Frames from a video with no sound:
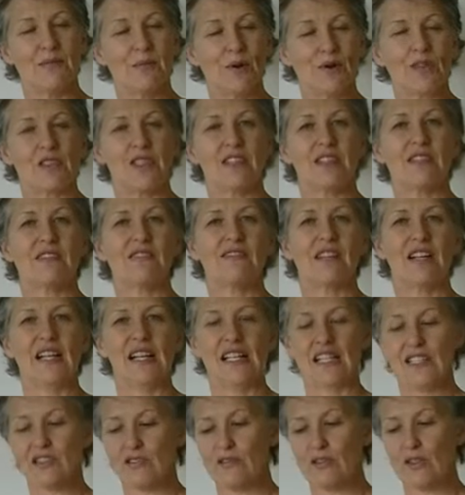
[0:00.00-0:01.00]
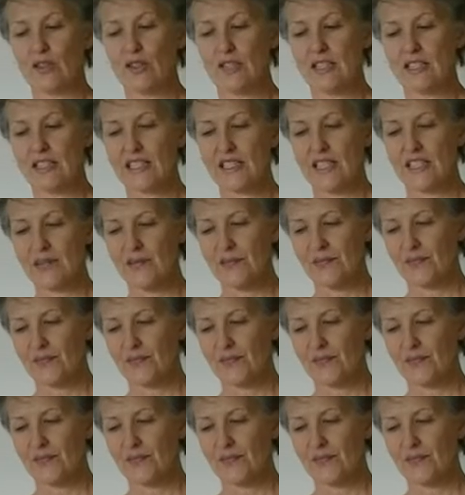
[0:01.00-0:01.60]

positive feelings of loyalty.